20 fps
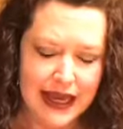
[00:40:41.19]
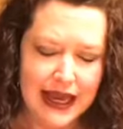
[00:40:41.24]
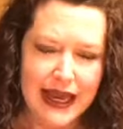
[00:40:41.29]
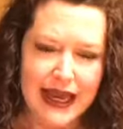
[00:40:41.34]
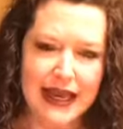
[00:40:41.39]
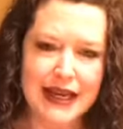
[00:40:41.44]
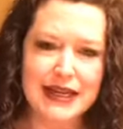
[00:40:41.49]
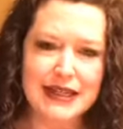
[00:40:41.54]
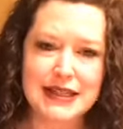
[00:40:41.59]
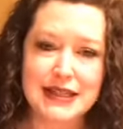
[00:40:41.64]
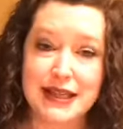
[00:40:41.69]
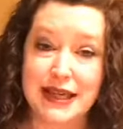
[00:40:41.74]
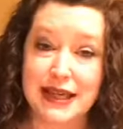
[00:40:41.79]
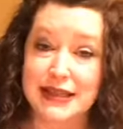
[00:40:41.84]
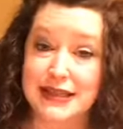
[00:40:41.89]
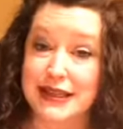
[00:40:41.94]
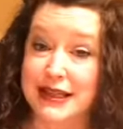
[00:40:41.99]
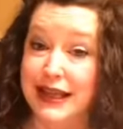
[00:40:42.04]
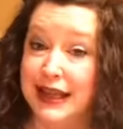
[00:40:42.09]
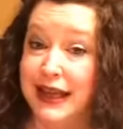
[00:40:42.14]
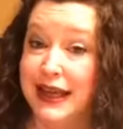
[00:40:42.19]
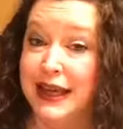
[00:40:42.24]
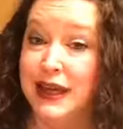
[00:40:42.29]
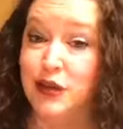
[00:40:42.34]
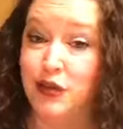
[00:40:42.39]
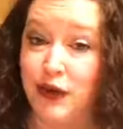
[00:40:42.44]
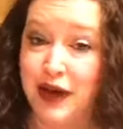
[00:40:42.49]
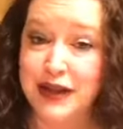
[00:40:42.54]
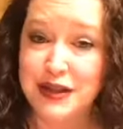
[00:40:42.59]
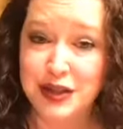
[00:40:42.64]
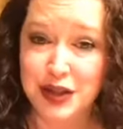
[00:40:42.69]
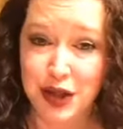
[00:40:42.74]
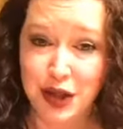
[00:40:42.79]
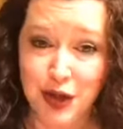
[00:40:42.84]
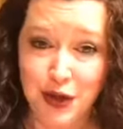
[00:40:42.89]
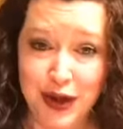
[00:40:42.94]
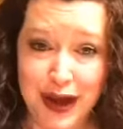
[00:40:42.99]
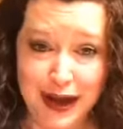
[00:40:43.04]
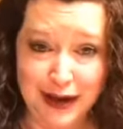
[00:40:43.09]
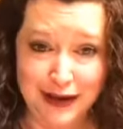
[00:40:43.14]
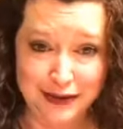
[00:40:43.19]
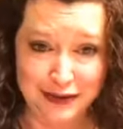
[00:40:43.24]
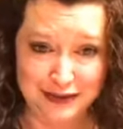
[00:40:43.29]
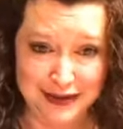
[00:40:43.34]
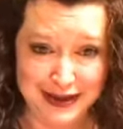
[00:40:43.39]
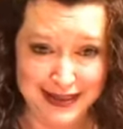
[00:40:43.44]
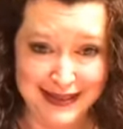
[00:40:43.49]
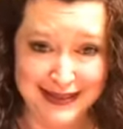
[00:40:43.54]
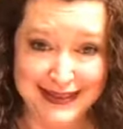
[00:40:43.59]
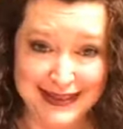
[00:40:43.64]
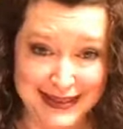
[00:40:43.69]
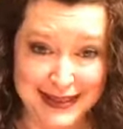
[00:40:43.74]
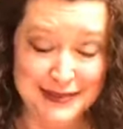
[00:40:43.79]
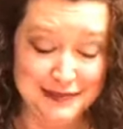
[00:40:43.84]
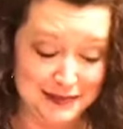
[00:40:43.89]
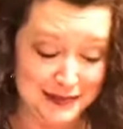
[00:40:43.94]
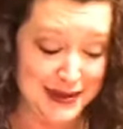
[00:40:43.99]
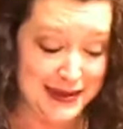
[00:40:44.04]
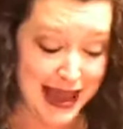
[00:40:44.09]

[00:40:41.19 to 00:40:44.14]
And it says that he rescued out of me this